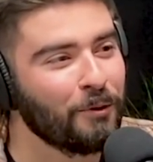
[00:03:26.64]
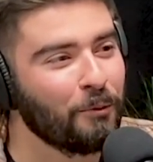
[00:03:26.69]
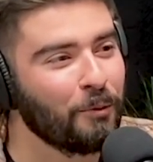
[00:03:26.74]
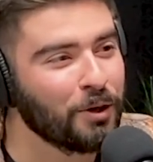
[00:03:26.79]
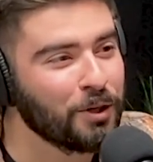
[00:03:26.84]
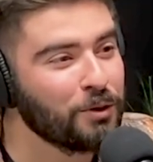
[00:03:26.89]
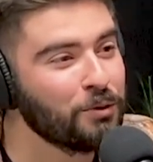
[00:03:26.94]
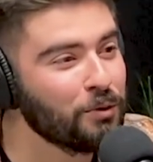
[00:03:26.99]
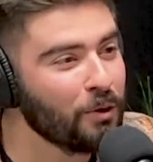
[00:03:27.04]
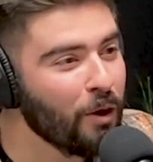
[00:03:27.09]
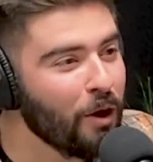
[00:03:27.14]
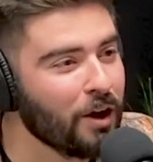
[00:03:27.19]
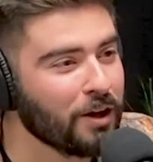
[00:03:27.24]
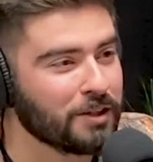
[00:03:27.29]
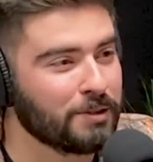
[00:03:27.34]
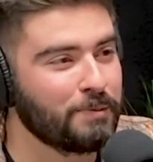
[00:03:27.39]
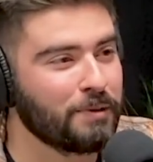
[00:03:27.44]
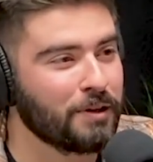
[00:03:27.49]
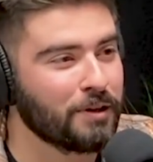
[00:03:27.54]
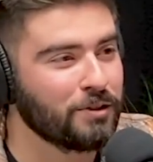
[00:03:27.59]
when you
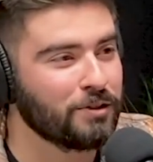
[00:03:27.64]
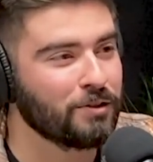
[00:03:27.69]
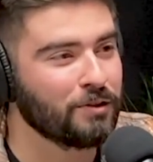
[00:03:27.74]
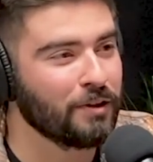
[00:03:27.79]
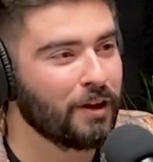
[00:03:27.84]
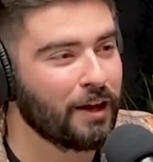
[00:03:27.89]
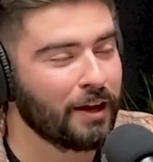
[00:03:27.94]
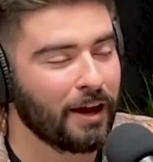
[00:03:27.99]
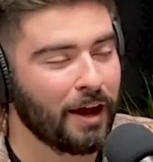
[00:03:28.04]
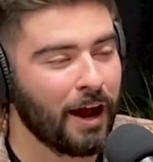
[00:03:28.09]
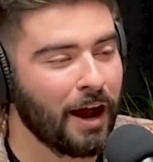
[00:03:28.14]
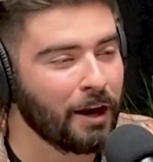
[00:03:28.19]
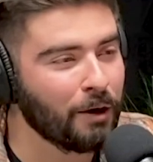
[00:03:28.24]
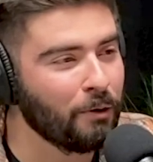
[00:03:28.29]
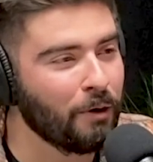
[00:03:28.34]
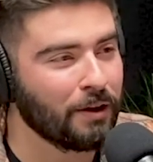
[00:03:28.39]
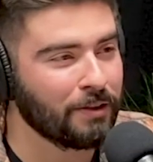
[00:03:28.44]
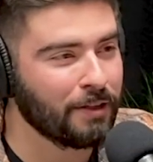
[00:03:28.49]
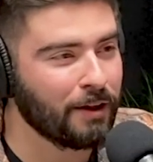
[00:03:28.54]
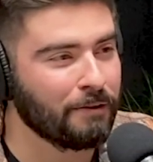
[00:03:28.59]
lost because you're like, I
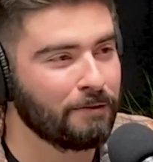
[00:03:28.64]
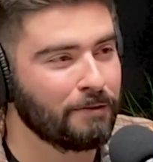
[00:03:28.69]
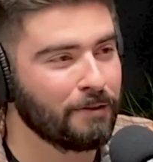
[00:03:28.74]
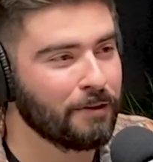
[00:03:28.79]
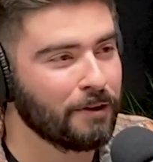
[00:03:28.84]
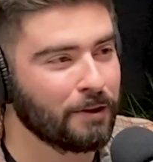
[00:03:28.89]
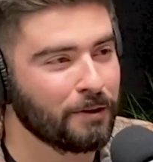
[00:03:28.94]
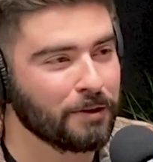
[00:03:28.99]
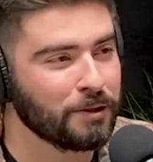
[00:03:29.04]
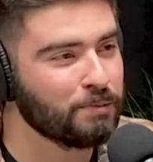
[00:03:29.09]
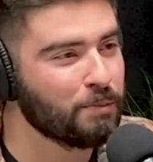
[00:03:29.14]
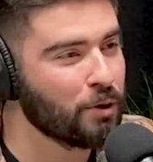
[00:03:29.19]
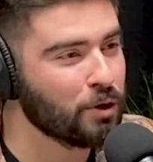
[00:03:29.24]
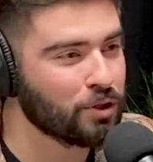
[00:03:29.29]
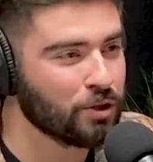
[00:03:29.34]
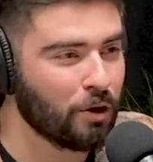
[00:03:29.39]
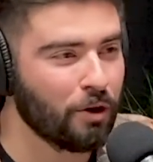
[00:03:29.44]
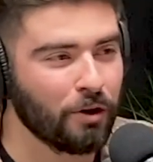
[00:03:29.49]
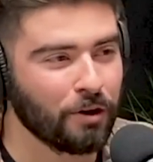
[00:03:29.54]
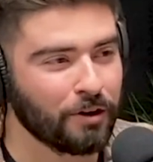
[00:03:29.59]
don't like that feeling. Let's
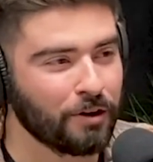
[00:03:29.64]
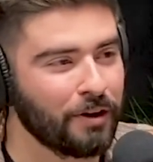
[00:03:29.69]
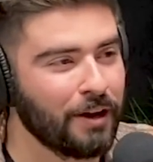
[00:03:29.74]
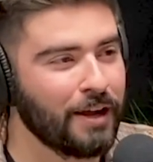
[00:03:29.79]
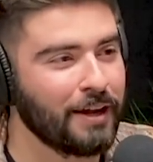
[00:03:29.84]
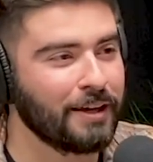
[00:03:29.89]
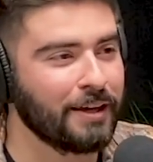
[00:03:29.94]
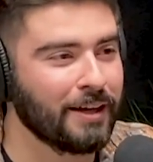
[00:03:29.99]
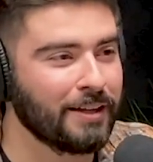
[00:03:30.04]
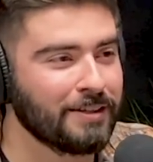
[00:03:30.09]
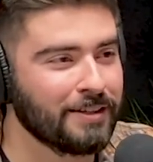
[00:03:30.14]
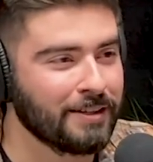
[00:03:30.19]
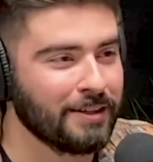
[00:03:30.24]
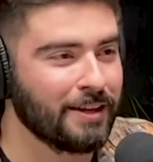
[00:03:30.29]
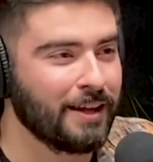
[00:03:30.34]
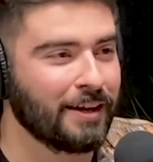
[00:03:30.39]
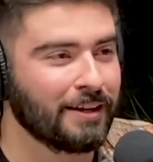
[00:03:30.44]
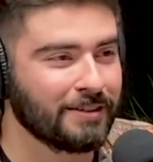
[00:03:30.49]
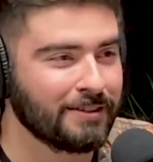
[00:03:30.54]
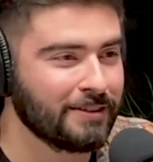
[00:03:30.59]
push harder and get to the
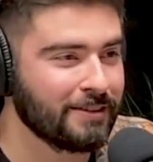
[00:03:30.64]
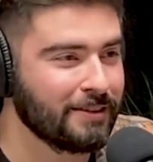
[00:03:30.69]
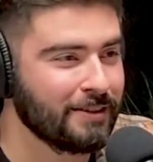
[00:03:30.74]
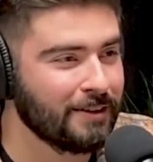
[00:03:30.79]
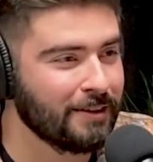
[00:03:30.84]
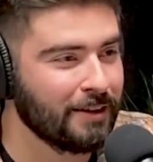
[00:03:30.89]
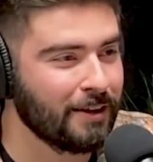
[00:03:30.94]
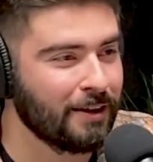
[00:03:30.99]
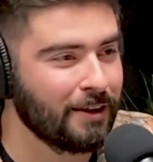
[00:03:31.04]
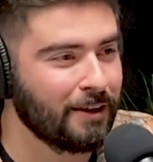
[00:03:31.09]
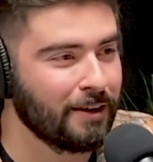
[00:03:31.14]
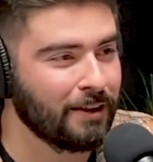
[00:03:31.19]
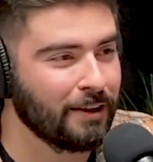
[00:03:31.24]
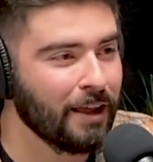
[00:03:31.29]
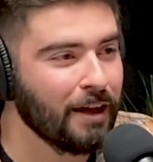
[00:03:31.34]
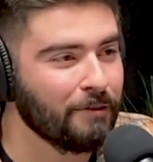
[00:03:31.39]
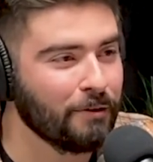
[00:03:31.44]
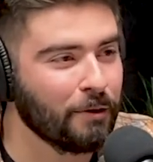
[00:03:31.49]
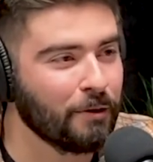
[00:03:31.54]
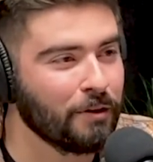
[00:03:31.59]
next
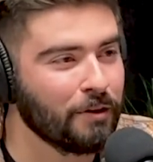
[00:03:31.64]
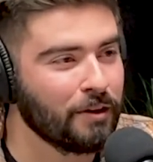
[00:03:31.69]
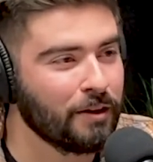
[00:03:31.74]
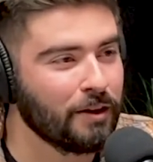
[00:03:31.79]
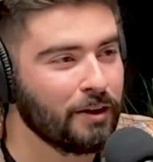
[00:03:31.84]
level.